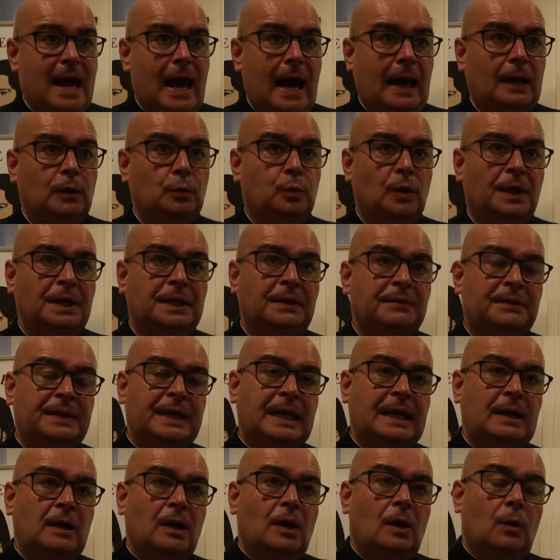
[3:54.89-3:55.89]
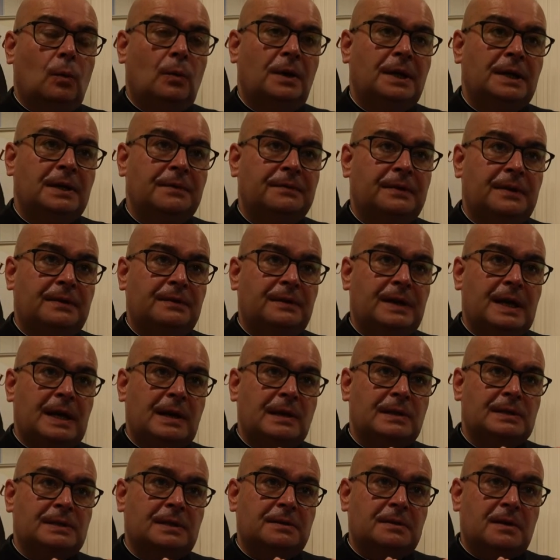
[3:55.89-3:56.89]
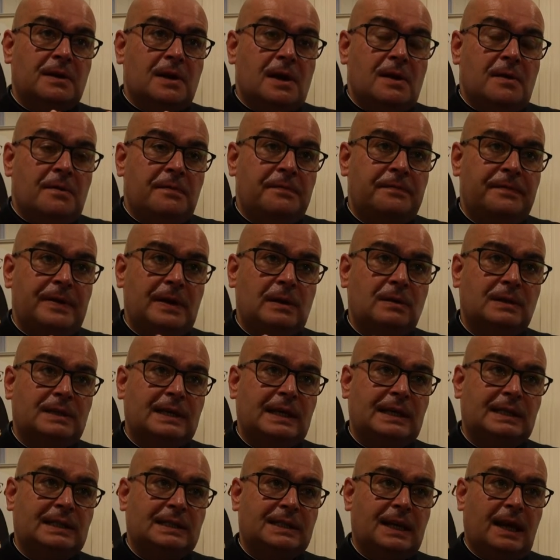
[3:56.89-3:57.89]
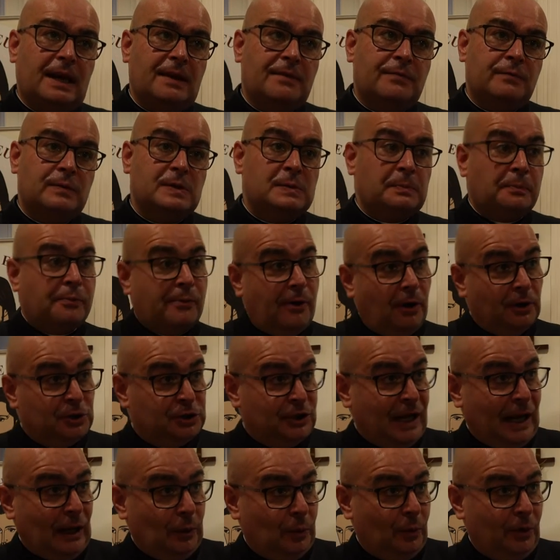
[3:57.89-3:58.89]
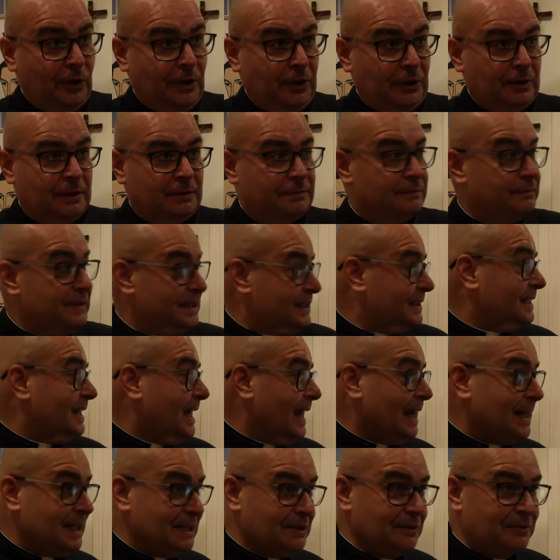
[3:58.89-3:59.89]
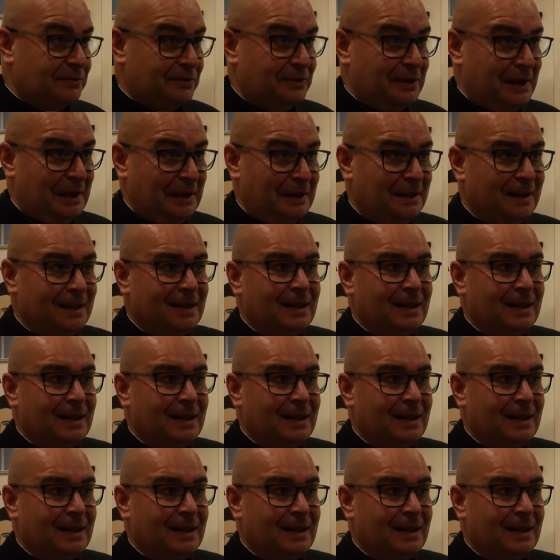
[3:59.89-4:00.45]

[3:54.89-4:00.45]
And one of the things that filled his life was project work, this kind of thing.